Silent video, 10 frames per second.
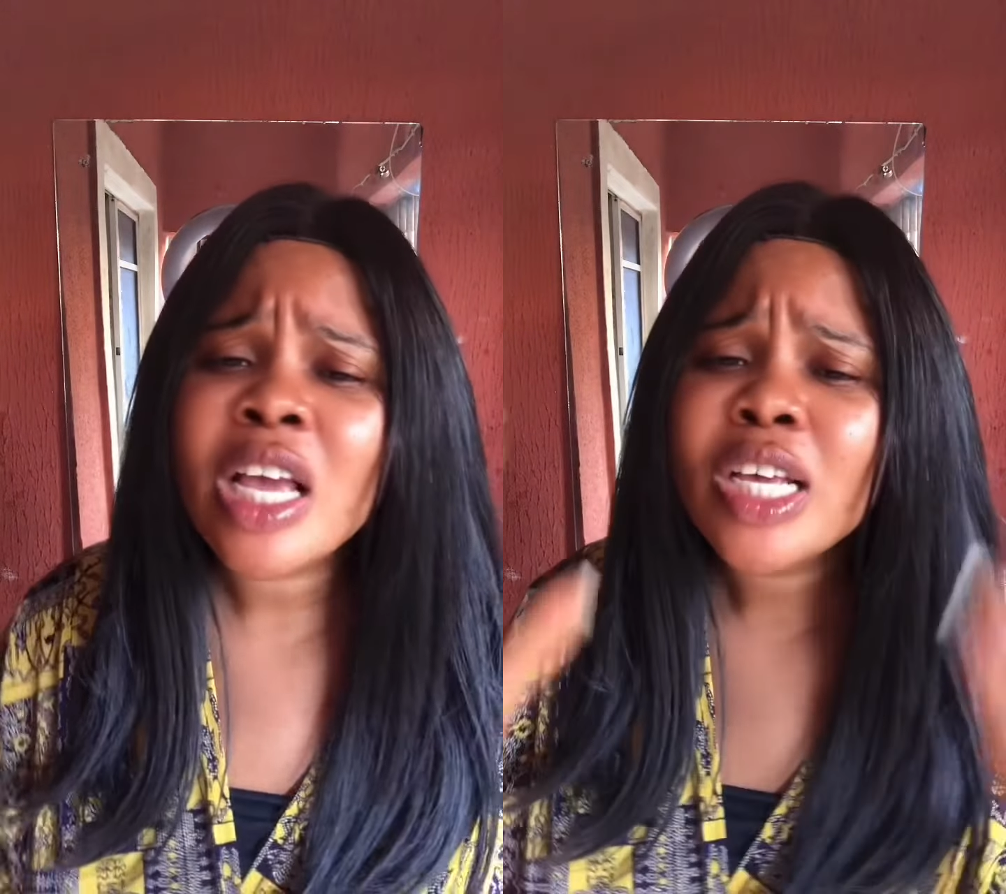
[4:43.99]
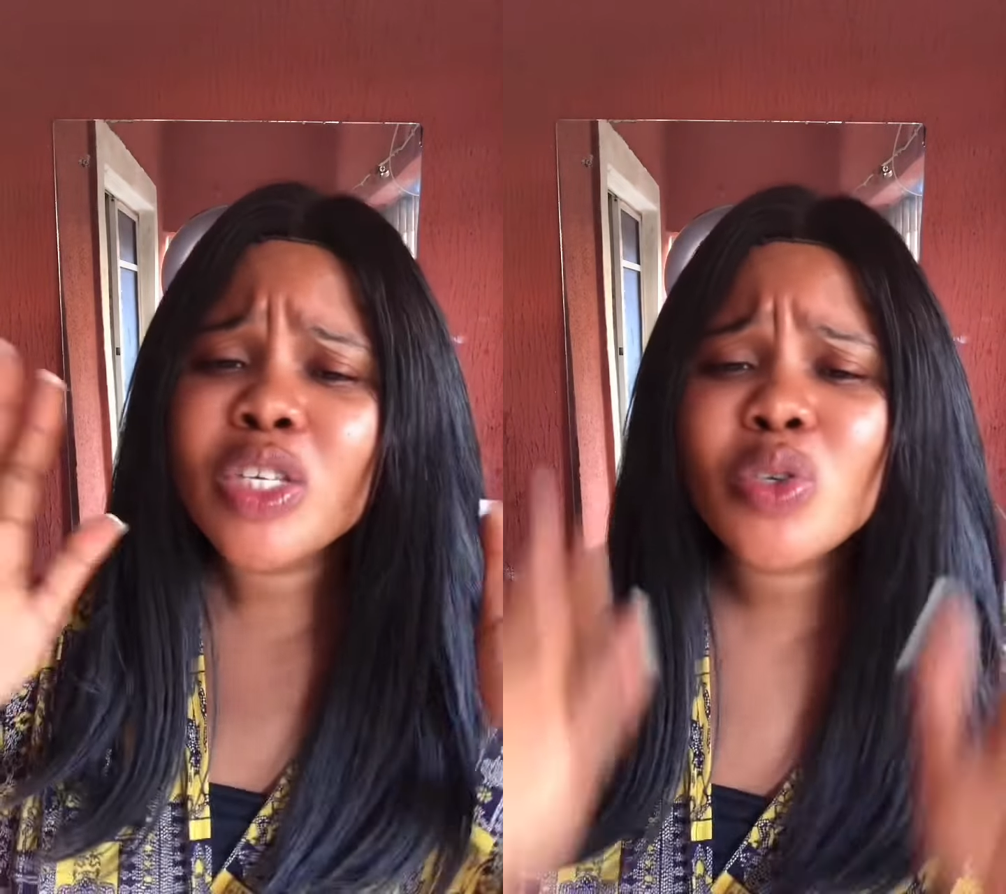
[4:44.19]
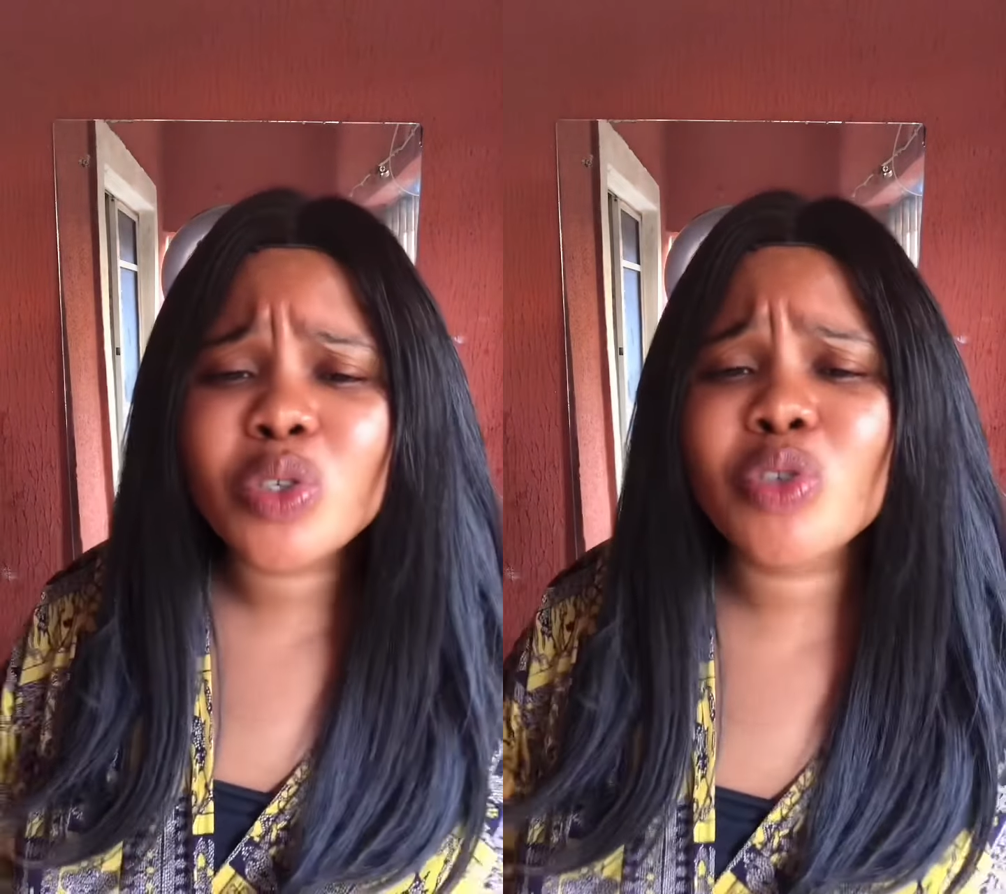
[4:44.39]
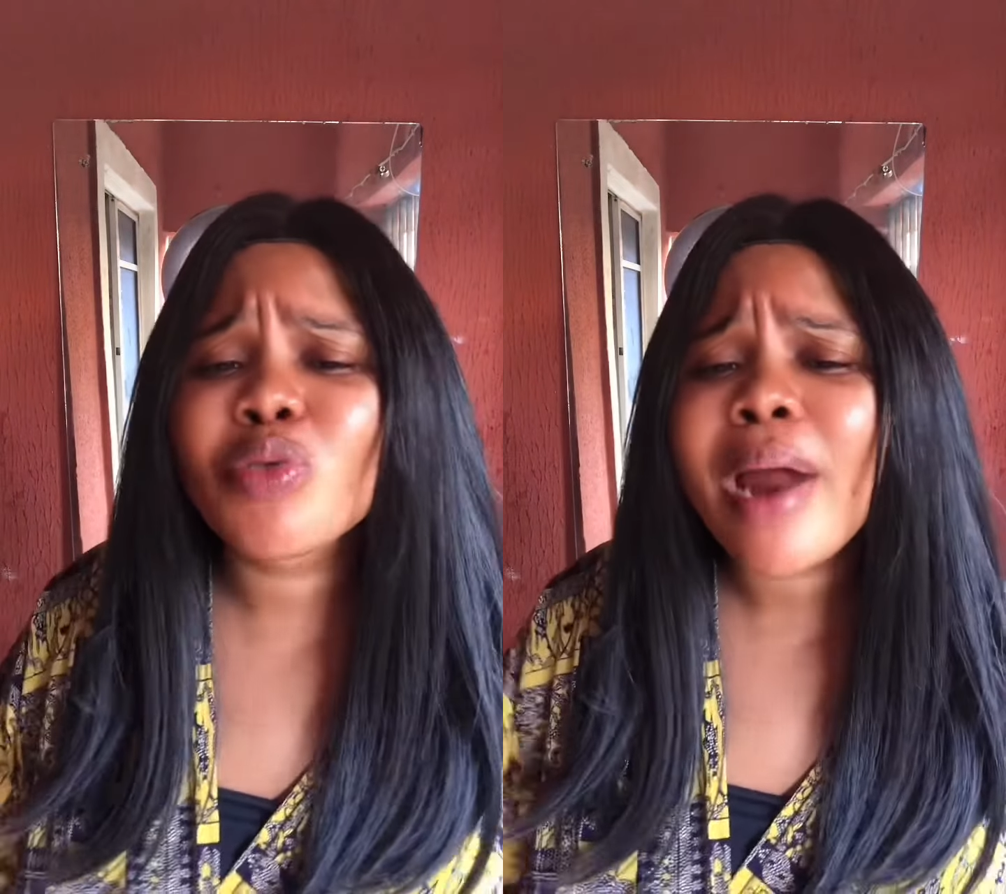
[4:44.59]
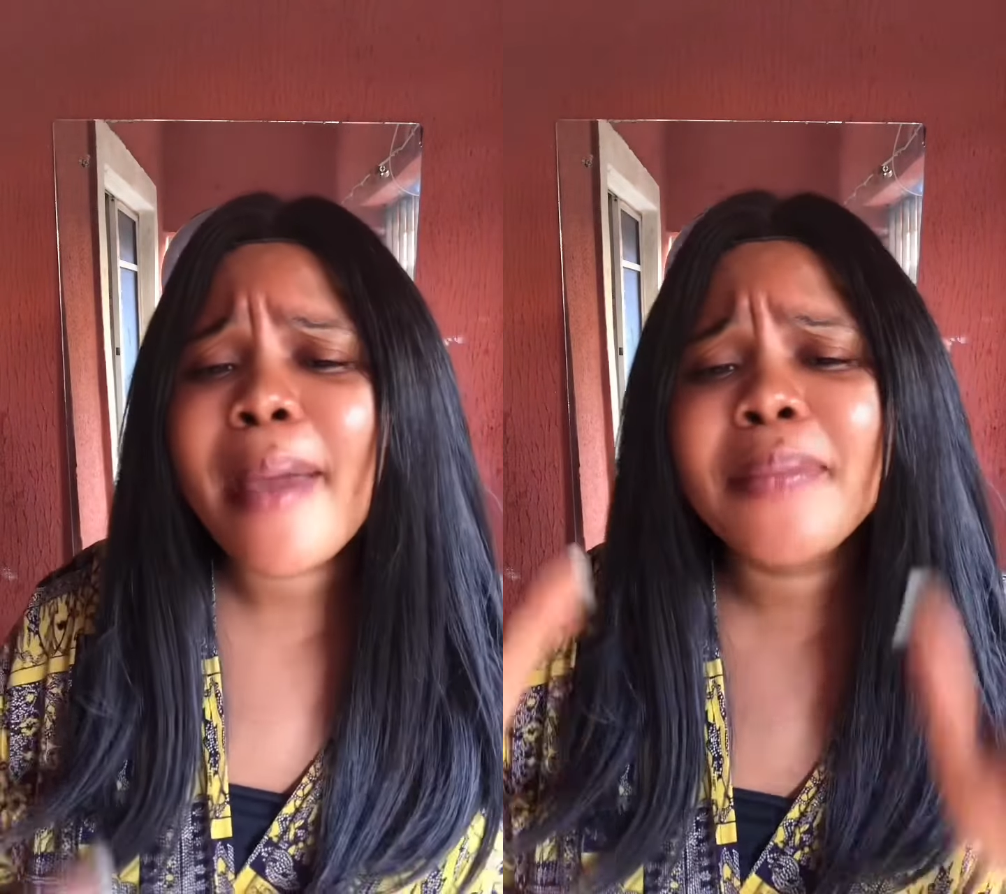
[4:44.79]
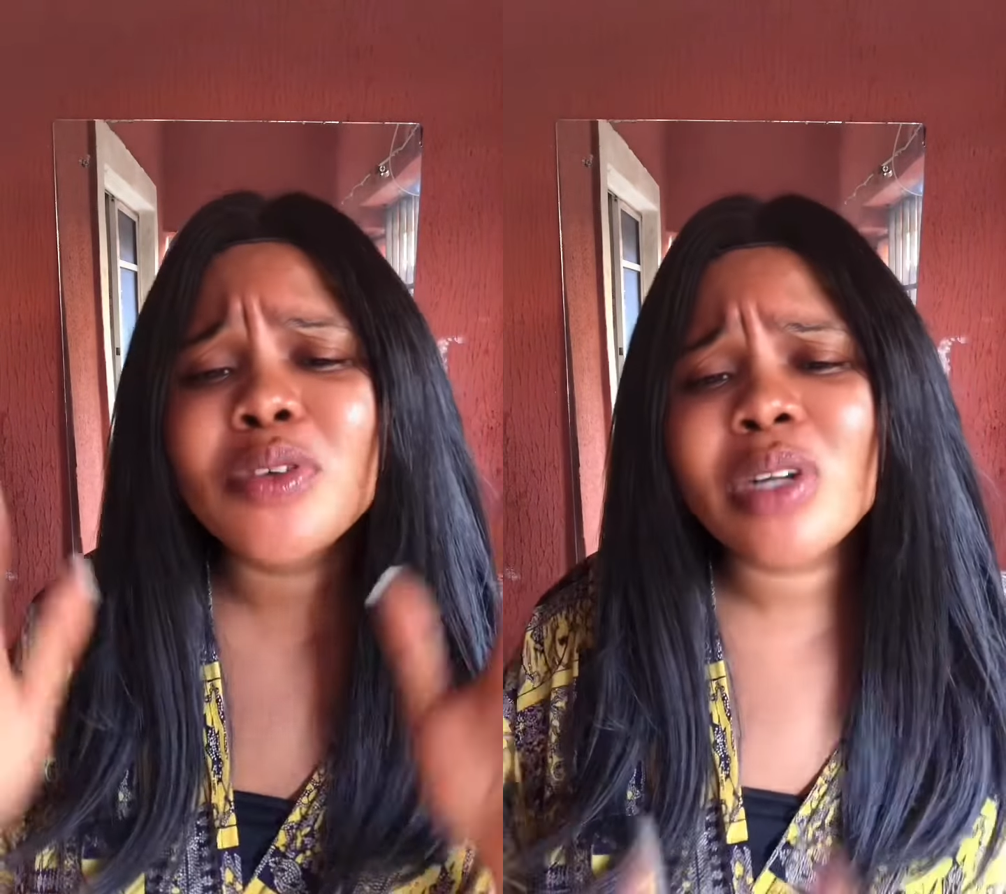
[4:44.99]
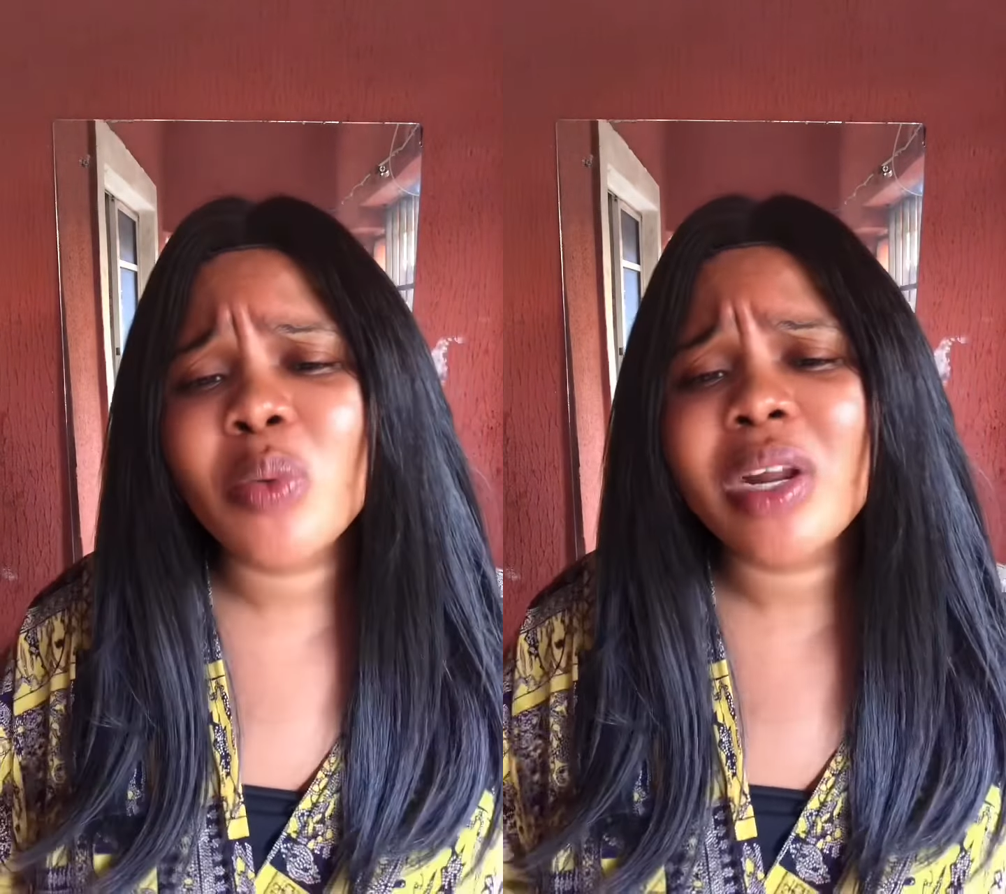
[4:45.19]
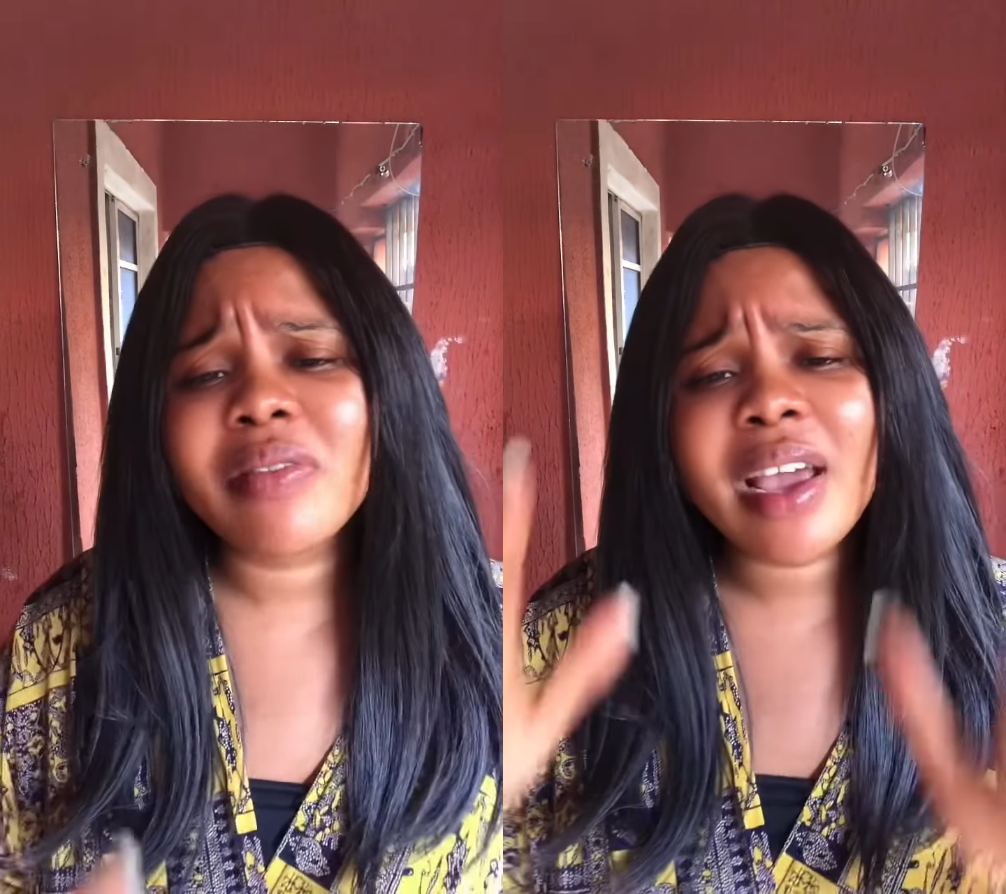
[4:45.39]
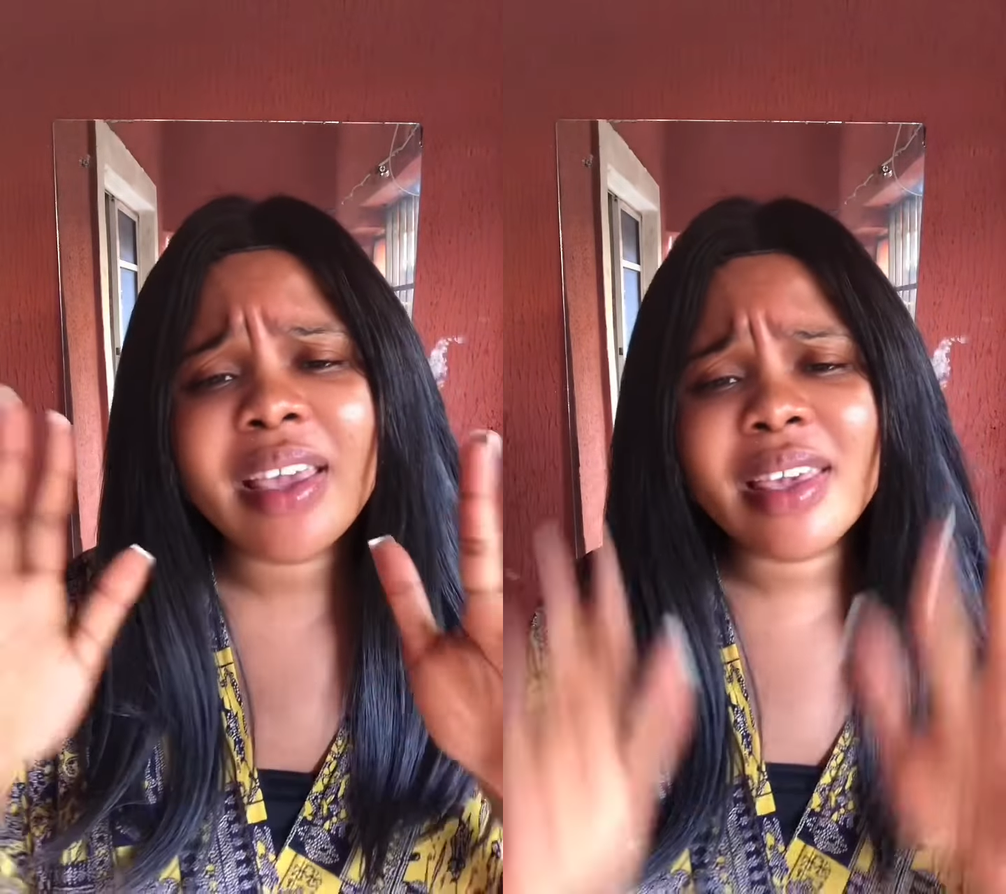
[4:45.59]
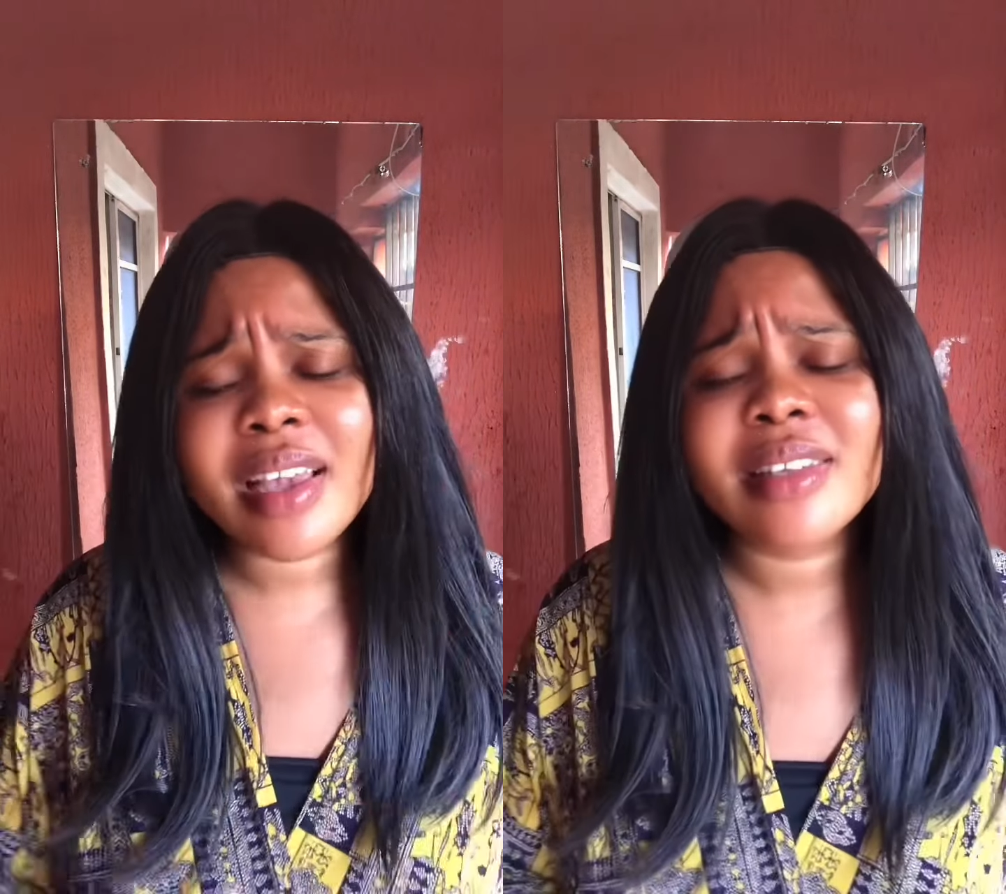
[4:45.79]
Subscribe so that whenever I get